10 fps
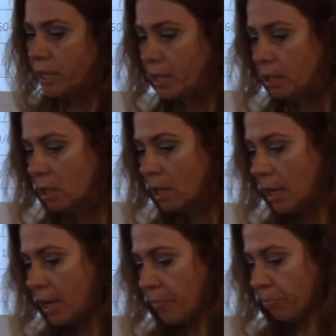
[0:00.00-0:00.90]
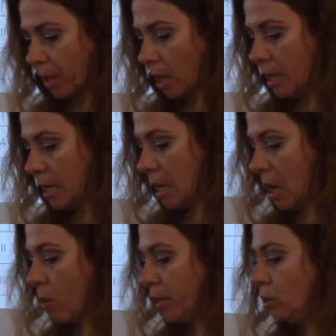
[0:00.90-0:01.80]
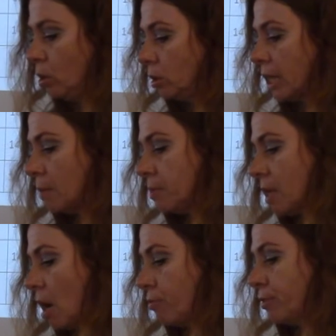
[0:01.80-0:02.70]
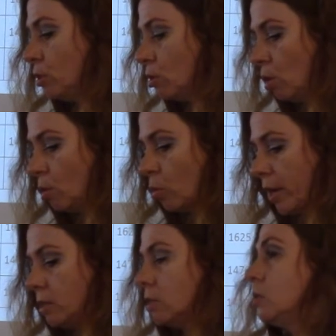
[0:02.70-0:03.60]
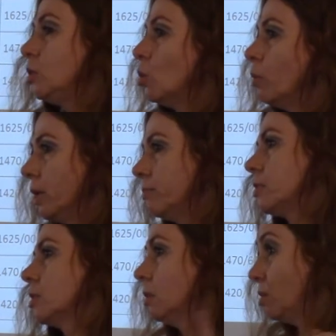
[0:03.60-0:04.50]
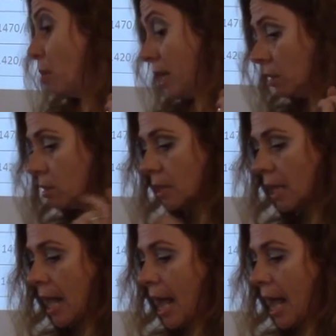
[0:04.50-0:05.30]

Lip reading: Crete, when new types of new loom weights, new weaves, twills,